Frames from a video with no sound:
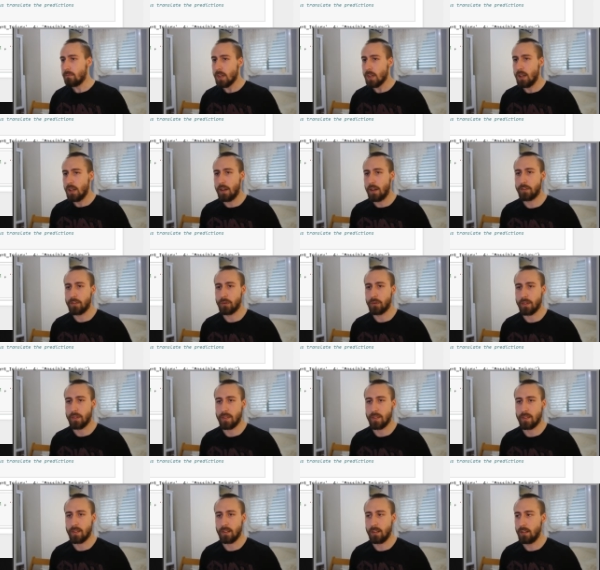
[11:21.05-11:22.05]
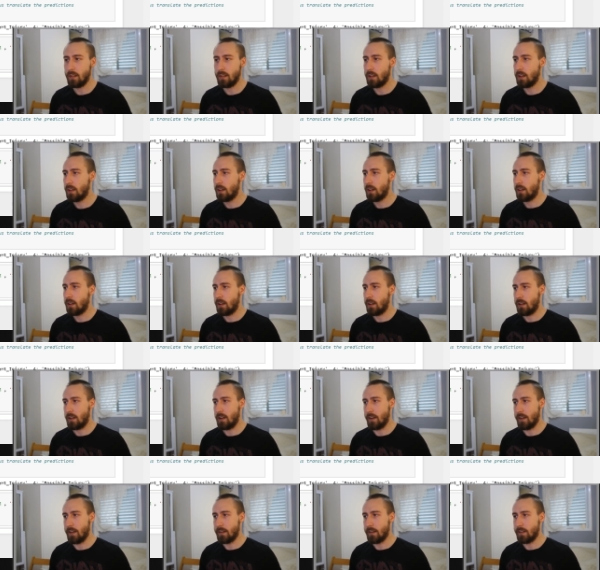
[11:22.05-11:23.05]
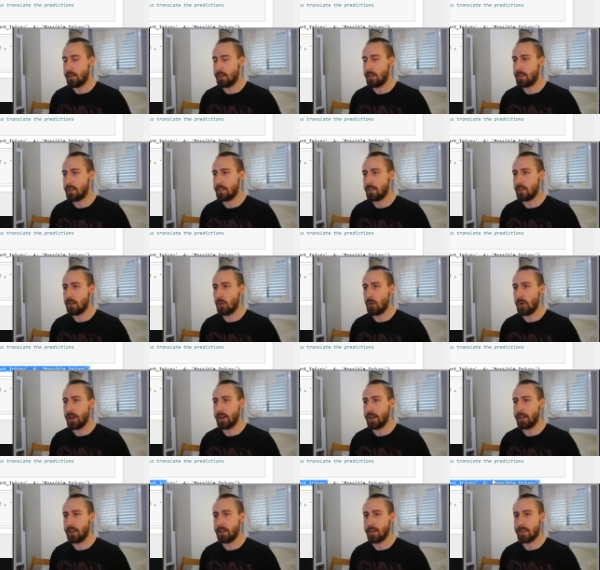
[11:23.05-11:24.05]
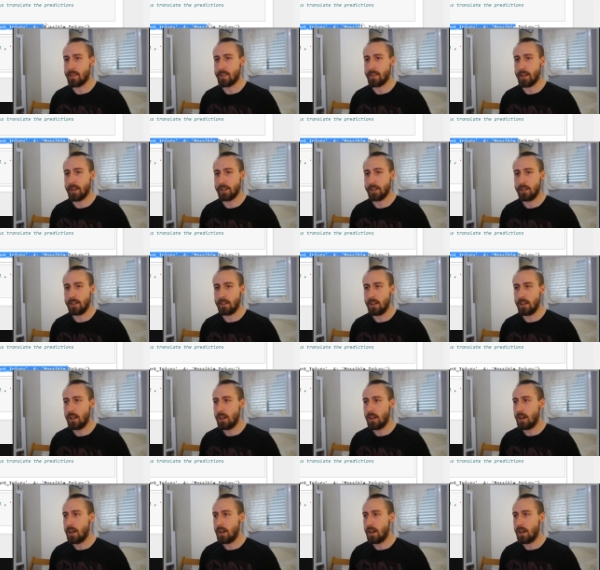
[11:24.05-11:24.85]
as you can see. Uh, this is the way he assigned it.